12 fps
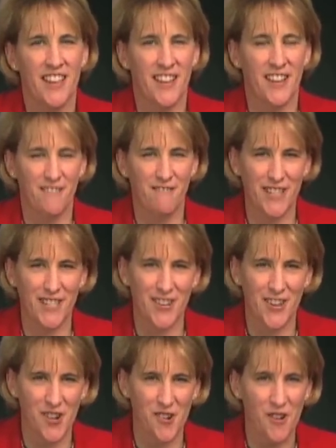And if we
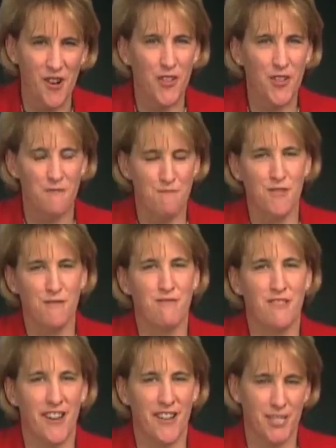know you move
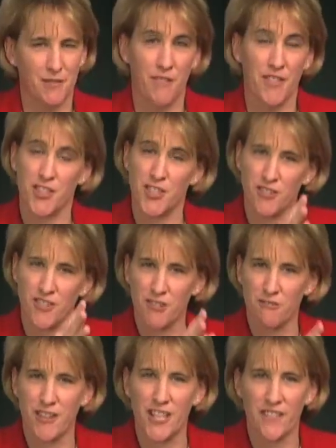products with a certain
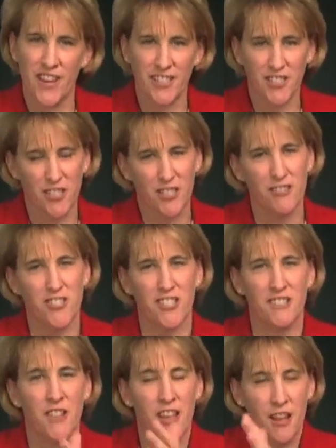creative execution,